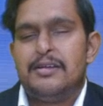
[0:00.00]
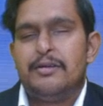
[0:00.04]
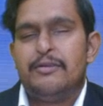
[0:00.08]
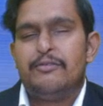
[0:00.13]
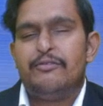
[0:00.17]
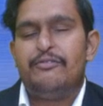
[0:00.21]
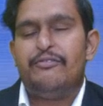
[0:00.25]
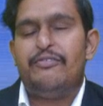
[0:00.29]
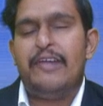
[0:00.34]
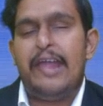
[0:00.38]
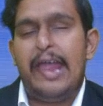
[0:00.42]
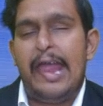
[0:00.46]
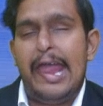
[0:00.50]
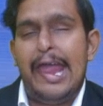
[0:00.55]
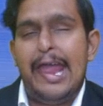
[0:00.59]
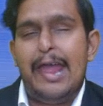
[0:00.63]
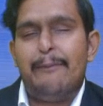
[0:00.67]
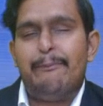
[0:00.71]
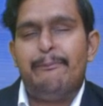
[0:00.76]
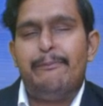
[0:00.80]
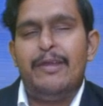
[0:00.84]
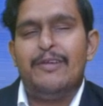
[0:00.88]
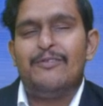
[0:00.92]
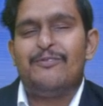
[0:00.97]
Way
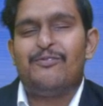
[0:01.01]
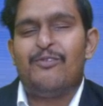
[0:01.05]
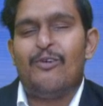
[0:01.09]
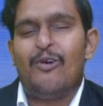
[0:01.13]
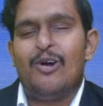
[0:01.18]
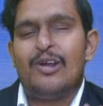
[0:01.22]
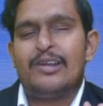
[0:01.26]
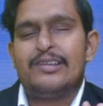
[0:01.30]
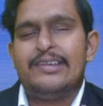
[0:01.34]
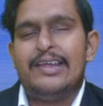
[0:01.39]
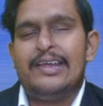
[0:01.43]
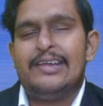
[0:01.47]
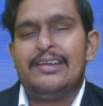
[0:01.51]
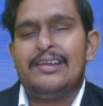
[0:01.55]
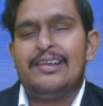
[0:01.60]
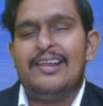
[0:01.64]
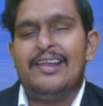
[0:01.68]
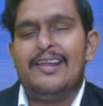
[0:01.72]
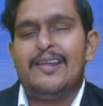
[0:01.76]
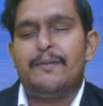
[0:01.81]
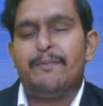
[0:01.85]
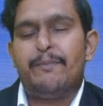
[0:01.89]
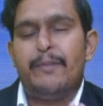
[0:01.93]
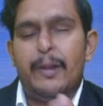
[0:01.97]
before the
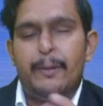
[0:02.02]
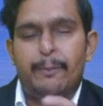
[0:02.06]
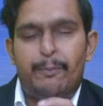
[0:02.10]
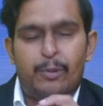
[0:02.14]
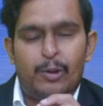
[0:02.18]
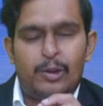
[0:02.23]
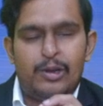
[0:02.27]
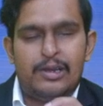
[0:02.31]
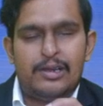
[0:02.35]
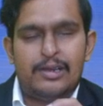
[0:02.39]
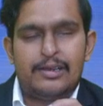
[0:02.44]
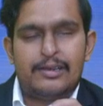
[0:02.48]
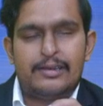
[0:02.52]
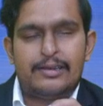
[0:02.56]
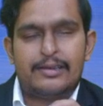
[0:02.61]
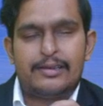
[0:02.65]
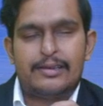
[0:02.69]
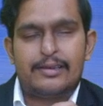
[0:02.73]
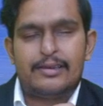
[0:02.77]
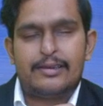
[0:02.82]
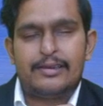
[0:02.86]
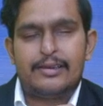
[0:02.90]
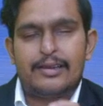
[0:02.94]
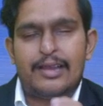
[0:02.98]
English people
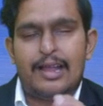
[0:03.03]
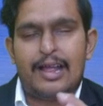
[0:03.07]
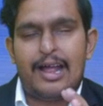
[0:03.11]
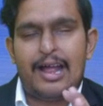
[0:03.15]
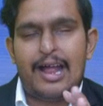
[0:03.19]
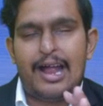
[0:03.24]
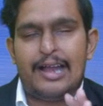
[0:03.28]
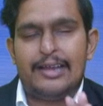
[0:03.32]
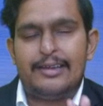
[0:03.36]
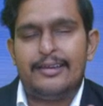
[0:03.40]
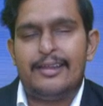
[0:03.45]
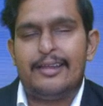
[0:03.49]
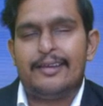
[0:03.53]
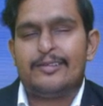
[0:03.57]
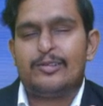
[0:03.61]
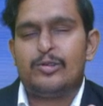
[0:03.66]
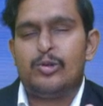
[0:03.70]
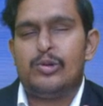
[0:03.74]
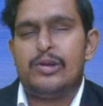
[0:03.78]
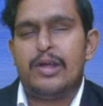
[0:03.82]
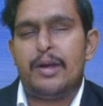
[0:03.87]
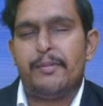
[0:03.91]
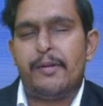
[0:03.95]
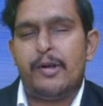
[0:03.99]

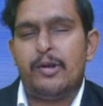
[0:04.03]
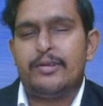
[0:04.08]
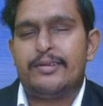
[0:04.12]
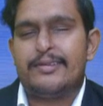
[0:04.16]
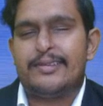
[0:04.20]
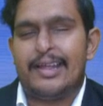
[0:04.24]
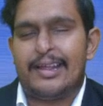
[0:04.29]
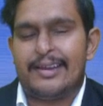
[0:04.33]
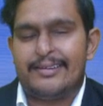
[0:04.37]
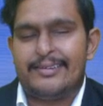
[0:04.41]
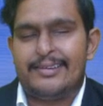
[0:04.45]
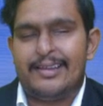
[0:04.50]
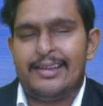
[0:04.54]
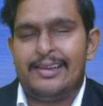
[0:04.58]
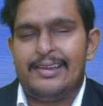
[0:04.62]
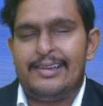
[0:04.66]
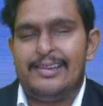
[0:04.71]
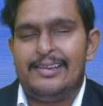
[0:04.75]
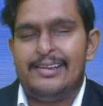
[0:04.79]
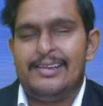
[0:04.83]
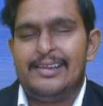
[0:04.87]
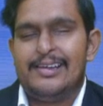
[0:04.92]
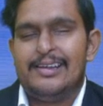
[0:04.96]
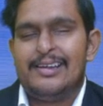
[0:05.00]
understood about
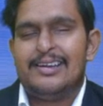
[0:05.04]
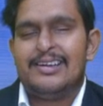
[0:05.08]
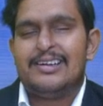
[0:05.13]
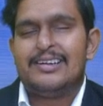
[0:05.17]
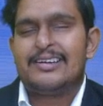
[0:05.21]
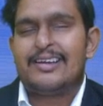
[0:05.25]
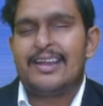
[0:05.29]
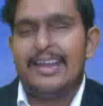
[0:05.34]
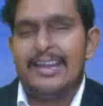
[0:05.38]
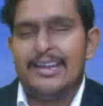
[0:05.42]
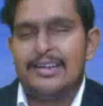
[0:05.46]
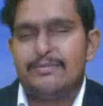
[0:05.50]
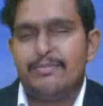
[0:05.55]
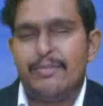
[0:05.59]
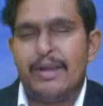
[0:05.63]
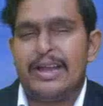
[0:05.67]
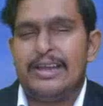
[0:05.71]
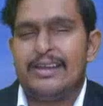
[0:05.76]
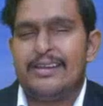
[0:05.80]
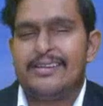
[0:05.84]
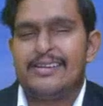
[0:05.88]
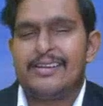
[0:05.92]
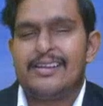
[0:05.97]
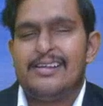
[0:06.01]
surgery,
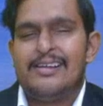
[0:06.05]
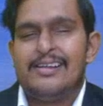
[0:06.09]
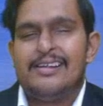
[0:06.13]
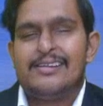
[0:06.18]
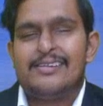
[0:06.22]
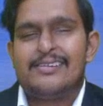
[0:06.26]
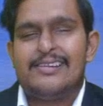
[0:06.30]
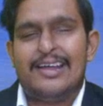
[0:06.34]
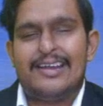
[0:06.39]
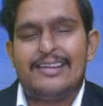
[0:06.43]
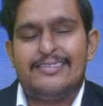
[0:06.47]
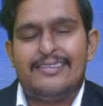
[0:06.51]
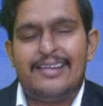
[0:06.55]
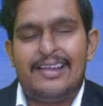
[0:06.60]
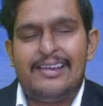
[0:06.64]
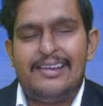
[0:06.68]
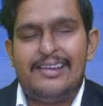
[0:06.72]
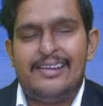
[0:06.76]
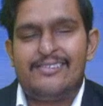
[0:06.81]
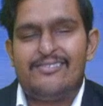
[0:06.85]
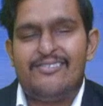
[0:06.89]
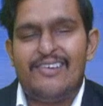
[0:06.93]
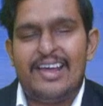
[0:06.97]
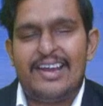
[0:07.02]
treatments,
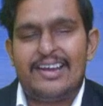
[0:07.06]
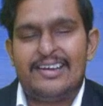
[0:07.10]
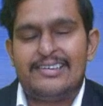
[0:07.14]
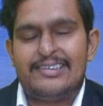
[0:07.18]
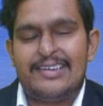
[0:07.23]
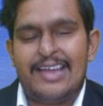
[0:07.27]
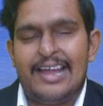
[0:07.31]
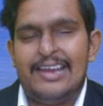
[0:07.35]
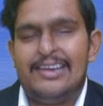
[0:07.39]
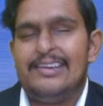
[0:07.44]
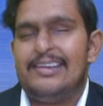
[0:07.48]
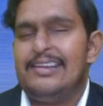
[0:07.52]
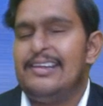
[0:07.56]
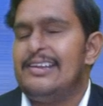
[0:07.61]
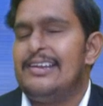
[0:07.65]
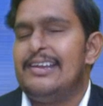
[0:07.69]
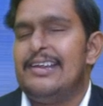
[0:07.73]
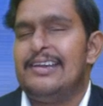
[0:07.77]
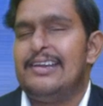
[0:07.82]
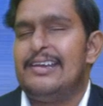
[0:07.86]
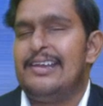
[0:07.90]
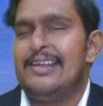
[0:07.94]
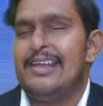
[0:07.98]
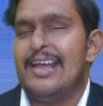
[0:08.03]
surgeries were done in
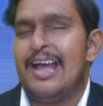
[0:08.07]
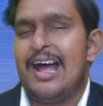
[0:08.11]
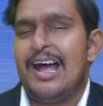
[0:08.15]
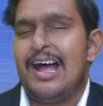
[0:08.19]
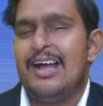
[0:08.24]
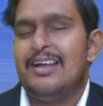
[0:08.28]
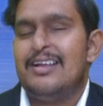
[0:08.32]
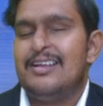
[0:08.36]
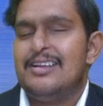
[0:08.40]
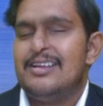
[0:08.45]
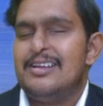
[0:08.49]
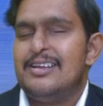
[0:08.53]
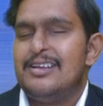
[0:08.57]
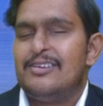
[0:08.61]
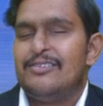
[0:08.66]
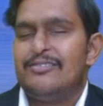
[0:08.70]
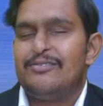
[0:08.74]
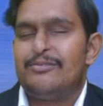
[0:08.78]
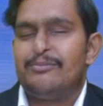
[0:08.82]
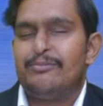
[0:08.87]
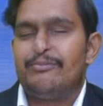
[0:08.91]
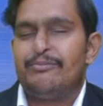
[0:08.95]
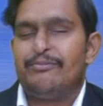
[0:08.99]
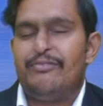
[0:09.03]
India
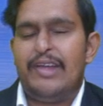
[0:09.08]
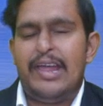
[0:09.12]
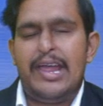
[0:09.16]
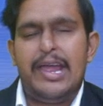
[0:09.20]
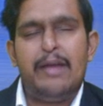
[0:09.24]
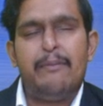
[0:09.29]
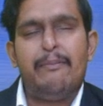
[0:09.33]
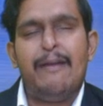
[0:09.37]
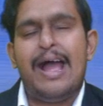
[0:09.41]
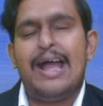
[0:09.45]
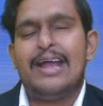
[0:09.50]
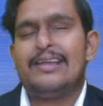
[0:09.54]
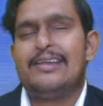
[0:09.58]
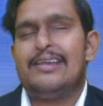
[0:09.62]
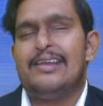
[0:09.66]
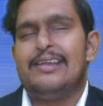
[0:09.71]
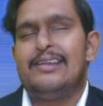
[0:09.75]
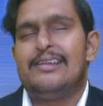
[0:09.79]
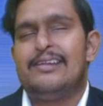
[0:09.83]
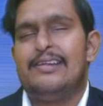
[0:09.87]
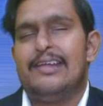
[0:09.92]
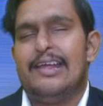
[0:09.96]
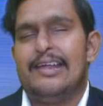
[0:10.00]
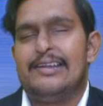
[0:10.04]
way back
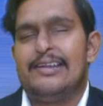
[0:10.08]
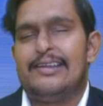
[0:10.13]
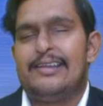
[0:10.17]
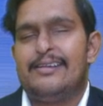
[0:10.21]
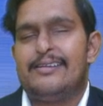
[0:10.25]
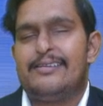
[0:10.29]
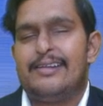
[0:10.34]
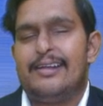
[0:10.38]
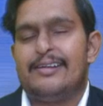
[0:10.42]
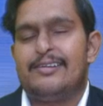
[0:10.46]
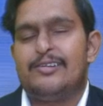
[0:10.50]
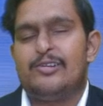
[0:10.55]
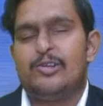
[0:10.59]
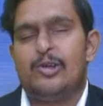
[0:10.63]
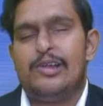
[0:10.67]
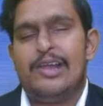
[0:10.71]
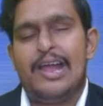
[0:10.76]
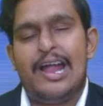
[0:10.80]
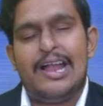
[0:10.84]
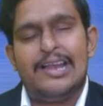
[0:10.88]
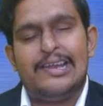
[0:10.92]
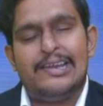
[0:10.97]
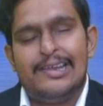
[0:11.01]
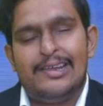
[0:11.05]
in 18th century
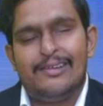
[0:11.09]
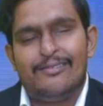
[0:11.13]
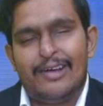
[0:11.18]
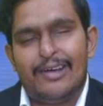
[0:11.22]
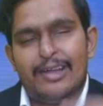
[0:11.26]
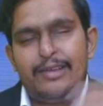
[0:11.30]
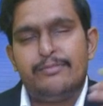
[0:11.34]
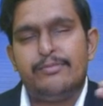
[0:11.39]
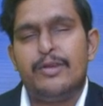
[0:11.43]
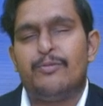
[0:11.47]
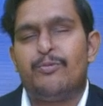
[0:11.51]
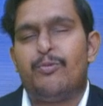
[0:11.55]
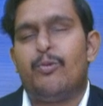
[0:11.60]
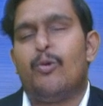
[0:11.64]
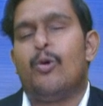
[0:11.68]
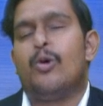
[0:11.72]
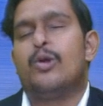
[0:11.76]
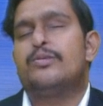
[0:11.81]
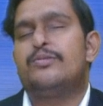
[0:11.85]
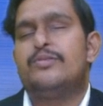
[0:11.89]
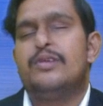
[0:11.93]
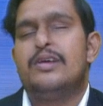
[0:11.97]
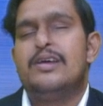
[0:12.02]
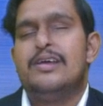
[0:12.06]
and even
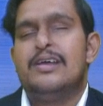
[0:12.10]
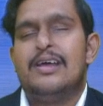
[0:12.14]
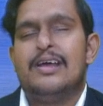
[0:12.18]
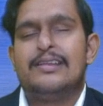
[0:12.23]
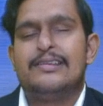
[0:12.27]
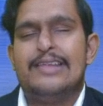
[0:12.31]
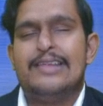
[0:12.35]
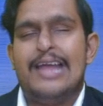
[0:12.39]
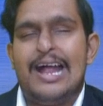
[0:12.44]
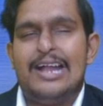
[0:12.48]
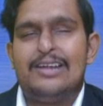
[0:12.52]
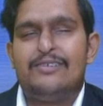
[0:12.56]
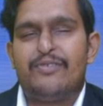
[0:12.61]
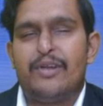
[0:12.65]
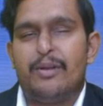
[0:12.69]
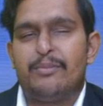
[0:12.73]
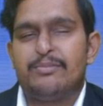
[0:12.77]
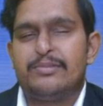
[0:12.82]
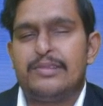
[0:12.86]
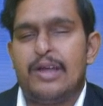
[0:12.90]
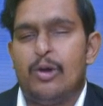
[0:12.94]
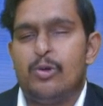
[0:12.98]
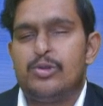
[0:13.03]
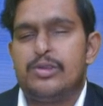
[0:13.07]
before that from
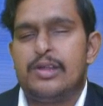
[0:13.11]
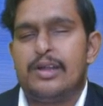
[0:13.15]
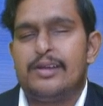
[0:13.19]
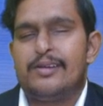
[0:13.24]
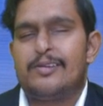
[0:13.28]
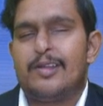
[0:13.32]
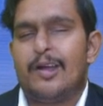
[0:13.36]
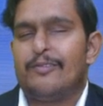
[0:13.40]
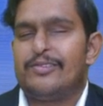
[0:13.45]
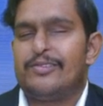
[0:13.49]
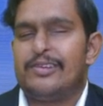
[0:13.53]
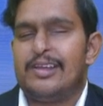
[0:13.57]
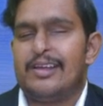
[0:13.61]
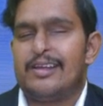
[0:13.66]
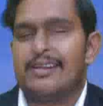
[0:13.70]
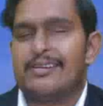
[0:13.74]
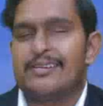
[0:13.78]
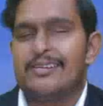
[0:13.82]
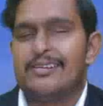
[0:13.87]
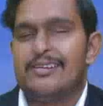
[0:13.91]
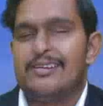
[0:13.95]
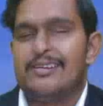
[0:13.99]
thousands of years.